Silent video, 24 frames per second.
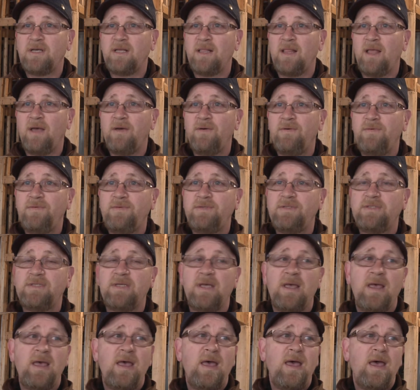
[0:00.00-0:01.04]
of clothes,
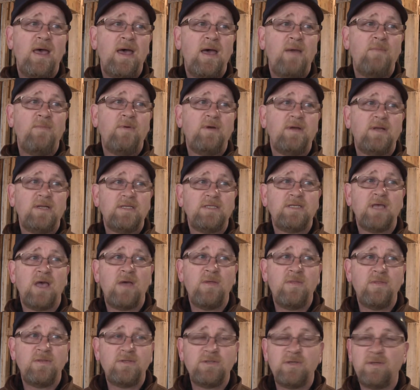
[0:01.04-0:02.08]
and we're going to
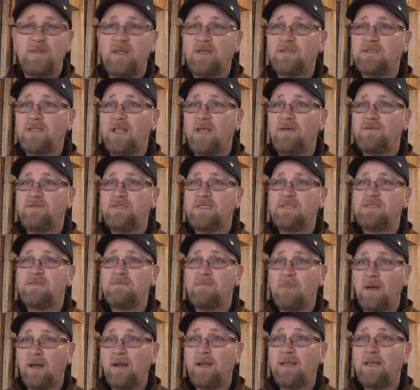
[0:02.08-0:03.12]
turn, turn those clothes into
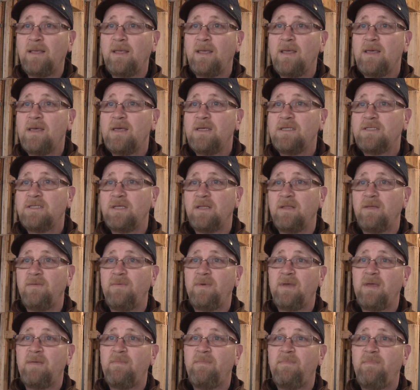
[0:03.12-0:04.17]
money so that
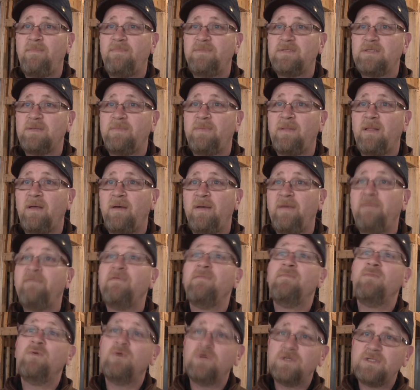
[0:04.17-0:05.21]
we can supply
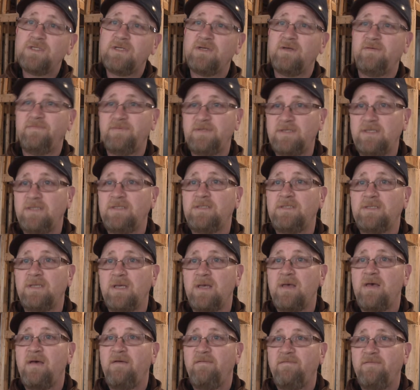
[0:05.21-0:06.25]
even more services
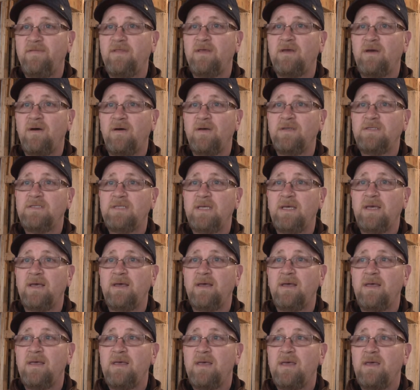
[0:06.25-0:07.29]
for the guys here.
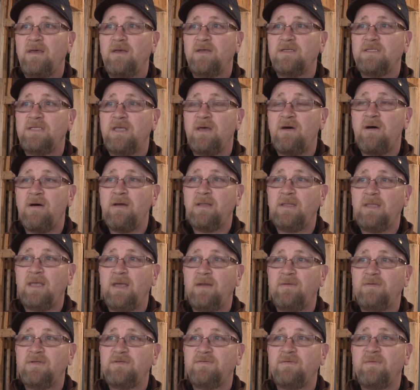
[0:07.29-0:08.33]
Because the
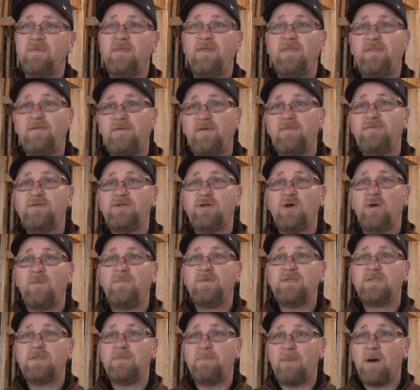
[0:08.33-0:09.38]
idea is from the thrift shop
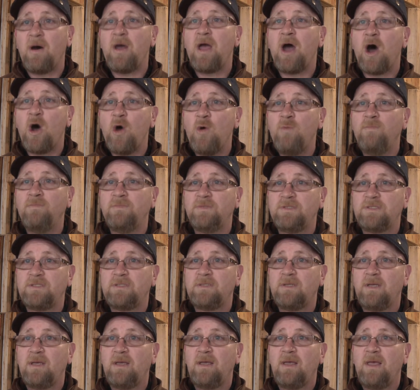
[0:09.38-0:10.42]
is to buy homes
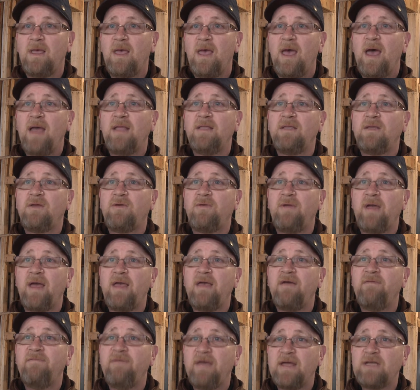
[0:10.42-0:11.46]
and
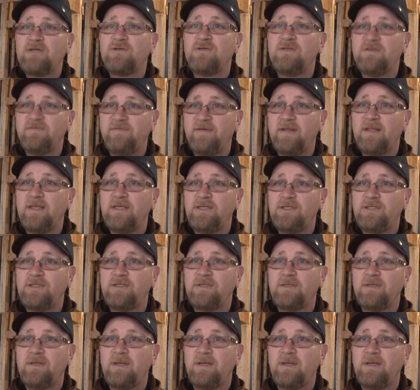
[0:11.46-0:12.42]
create a veterans village